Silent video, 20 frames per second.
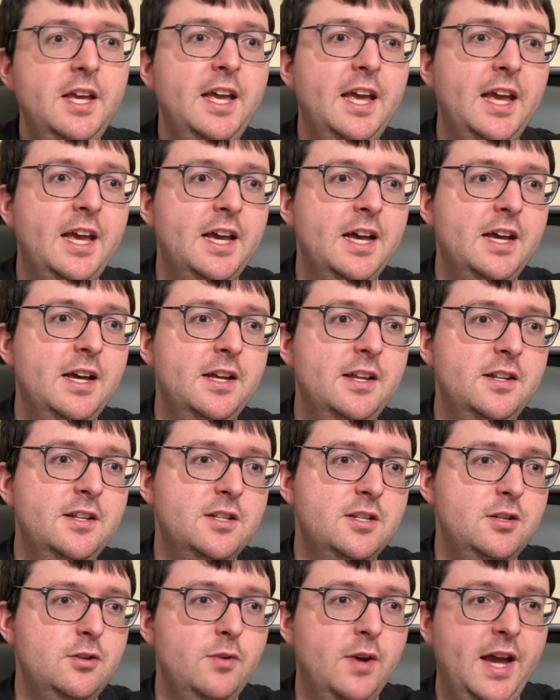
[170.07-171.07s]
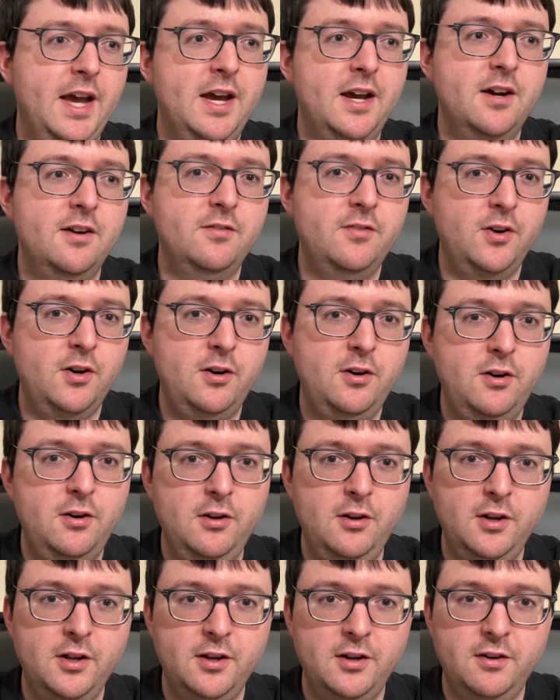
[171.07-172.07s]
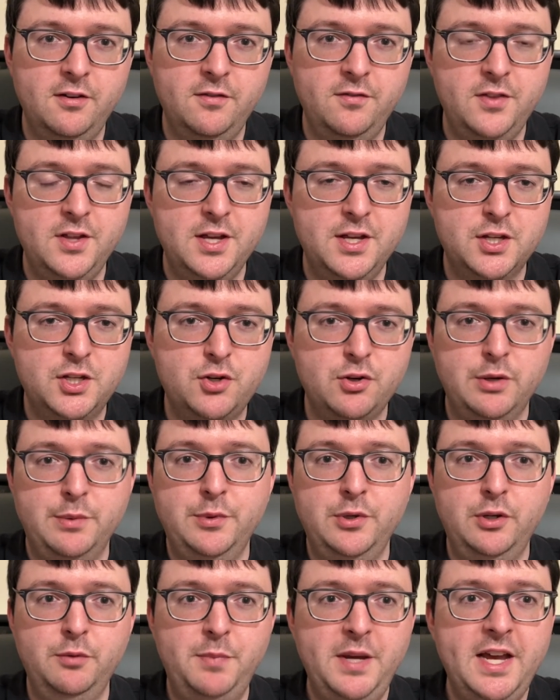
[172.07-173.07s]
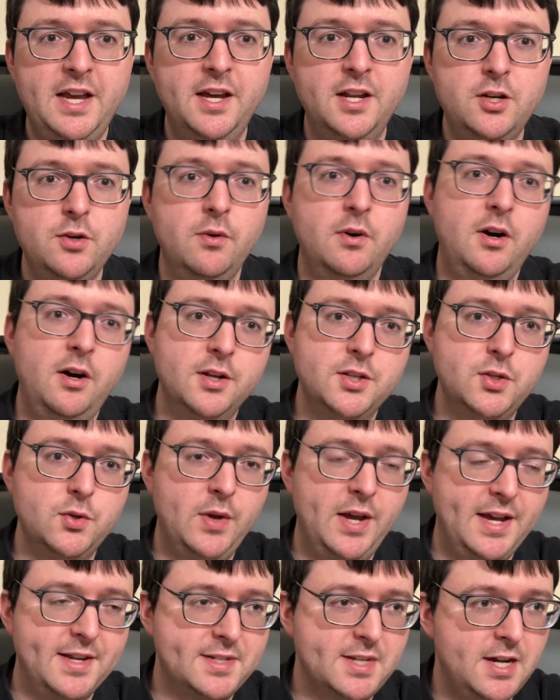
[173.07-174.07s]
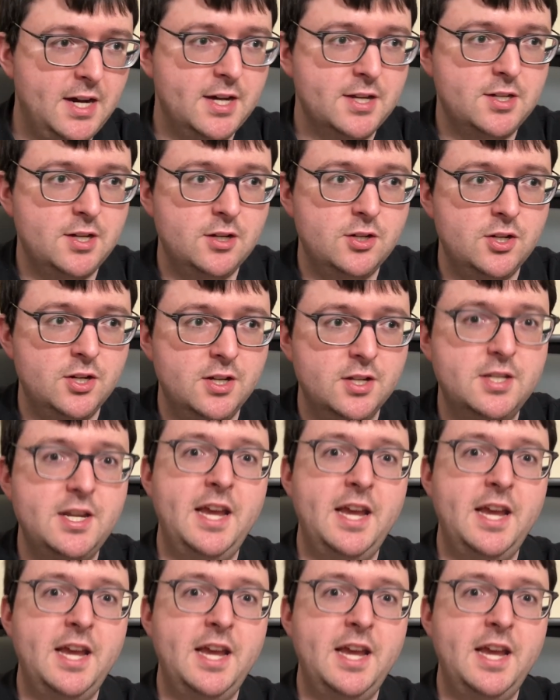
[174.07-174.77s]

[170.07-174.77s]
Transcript: And you have all of this criminal band who also has hostages.